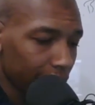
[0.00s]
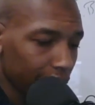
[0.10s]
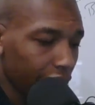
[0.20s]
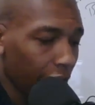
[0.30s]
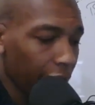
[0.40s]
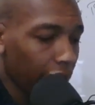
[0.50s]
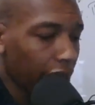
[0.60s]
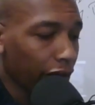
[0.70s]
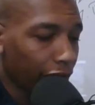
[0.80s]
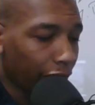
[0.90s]
You know what I mean?
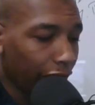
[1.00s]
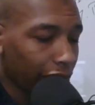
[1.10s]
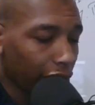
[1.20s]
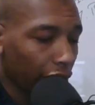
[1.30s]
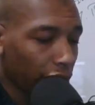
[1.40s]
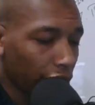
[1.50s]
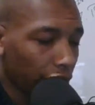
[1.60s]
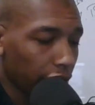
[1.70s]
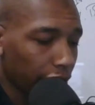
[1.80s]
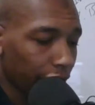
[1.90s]
The facts are
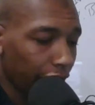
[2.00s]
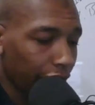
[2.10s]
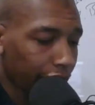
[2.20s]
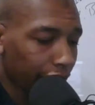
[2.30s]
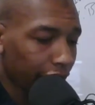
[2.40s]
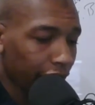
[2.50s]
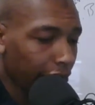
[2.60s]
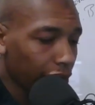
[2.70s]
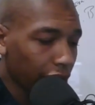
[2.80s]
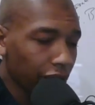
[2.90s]
really the facts. He
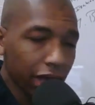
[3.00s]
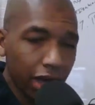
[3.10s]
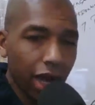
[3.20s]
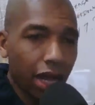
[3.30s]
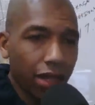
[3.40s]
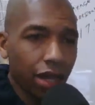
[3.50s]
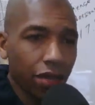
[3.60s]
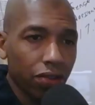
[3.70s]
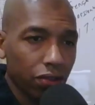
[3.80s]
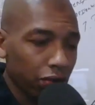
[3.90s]
really cannot tell
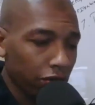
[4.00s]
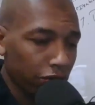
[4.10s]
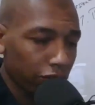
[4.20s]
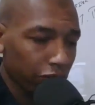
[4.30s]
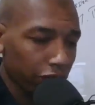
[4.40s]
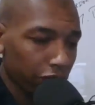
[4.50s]
the truth.